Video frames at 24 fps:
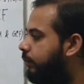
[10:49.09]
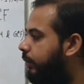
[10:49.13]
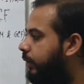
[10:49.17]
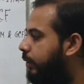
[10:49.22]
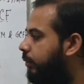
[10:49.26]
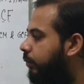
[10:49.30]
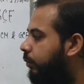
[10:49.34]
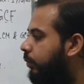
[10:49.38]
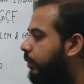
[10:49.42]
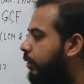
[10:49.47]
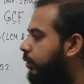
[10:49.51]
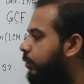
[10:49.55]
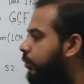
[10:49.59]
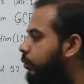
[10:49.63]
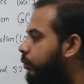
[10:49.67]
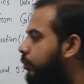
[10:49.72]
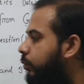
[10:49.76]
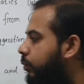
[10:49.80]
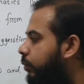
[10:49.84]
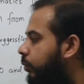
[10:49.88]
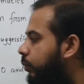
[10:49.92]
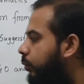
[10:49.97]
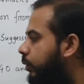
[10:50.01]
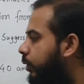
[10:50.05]
We
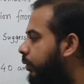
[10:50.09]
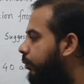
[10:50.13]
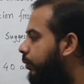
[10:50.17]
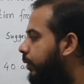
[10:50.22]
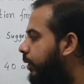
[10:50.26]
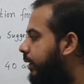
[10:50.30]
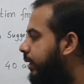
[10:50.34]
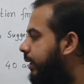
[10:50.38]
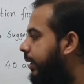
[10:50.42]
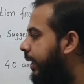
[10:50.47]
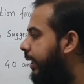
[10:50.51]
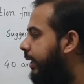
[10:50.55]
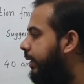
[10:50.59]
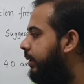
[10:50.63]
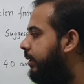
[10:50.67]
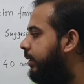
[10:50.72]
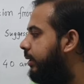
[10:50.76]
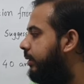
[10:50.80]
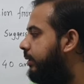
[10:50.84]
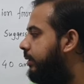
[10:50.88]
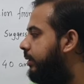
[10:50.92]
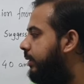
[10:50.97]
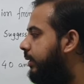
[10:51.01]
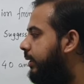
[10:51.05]
will take
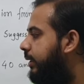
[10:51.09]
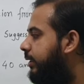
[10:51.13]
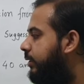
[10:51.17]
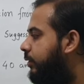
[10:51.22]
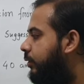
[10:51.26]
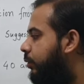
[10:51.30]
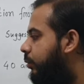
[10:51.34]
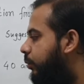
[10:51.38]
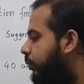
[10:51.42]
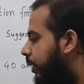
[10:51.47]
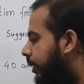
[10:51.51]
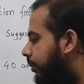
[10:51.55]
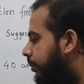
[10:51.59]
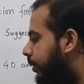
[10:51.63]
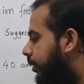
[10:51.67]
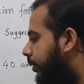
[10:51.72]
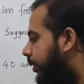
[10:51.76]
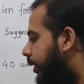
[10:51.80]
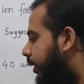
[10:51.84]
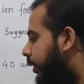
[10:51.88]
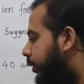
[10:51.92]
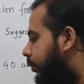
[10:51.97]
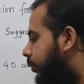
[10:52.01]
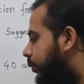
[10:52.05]
these two number
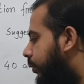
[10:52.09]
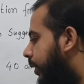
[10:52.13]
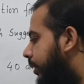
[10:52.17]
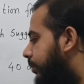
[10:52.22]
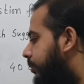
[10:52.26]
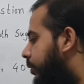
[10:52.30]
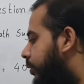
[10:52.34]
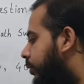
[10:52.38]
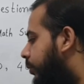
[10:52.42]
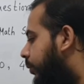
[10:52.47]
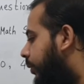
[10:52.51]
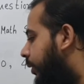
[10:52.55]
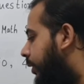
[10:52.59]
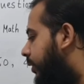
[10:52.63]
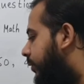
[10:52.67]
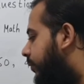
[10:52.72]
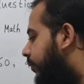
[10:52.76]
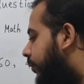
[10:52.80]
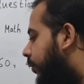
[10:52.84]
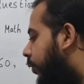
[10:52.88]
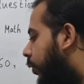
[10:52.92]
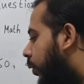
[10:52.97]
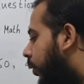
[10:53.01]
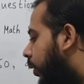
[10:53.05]
only. 2 times 2 is
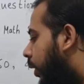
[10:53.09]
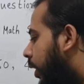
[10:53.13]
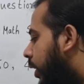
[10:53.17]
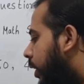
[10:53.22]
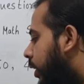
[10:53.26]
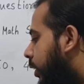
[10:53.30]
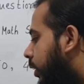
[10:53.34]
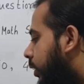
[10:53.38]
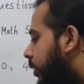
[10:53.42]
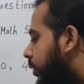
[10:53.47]
4.